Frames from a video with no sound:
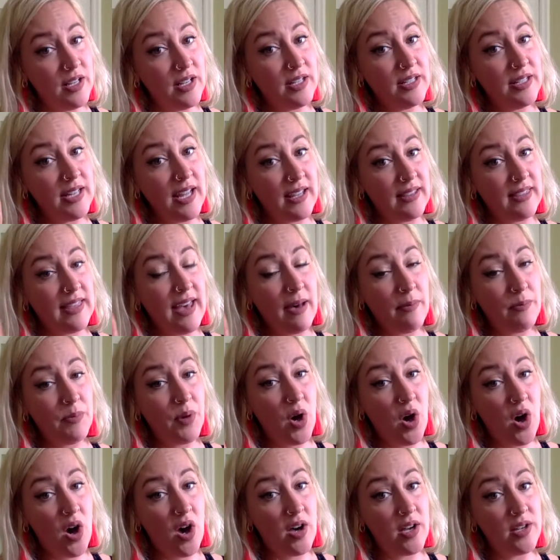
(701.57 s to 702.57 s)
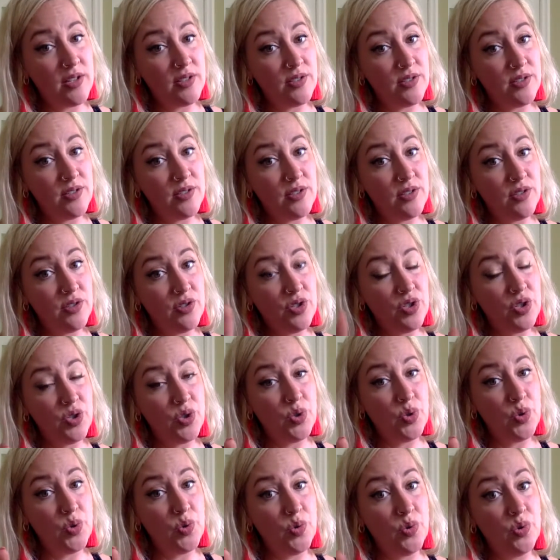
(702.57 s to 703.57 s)
take that pause
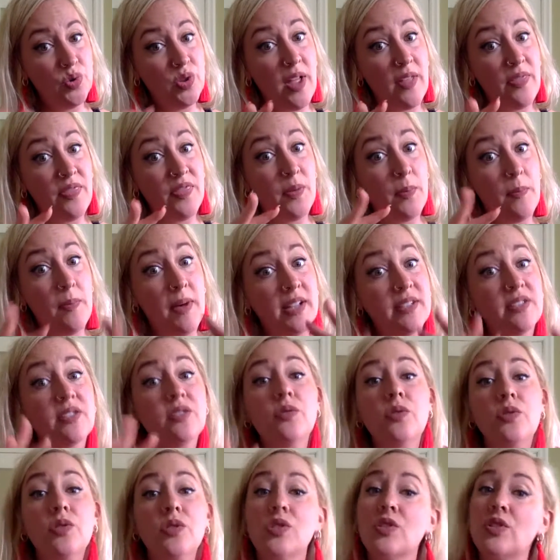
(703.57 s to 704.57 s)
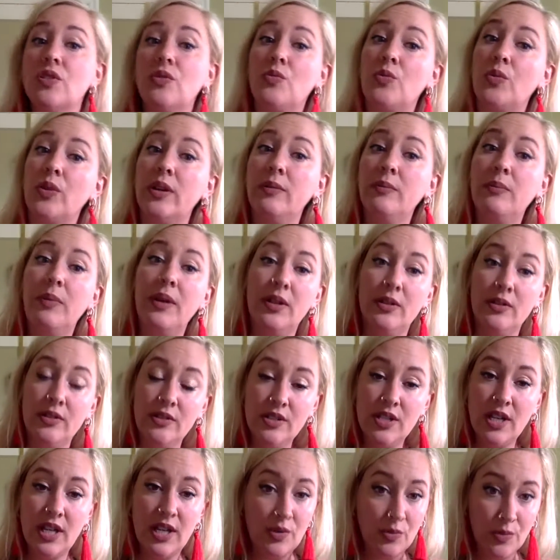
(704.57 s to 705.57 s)
to let the muscles
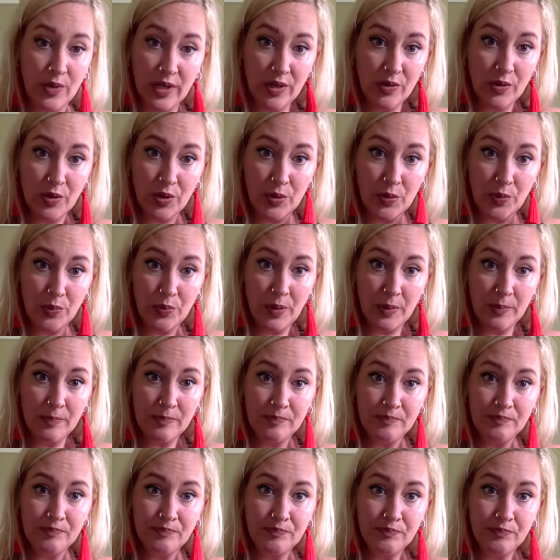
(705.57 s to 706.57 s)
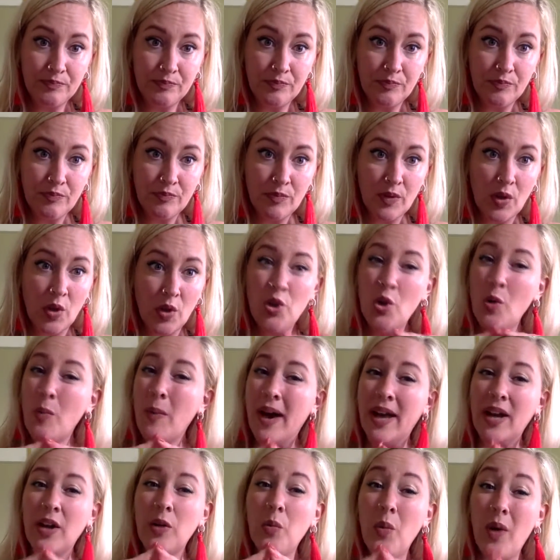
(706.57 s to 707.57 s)
rebuild and regroup. No
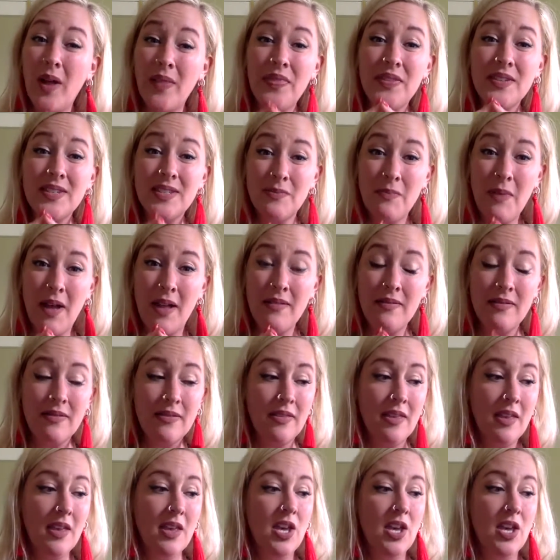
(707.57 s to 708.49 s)
matter what this month,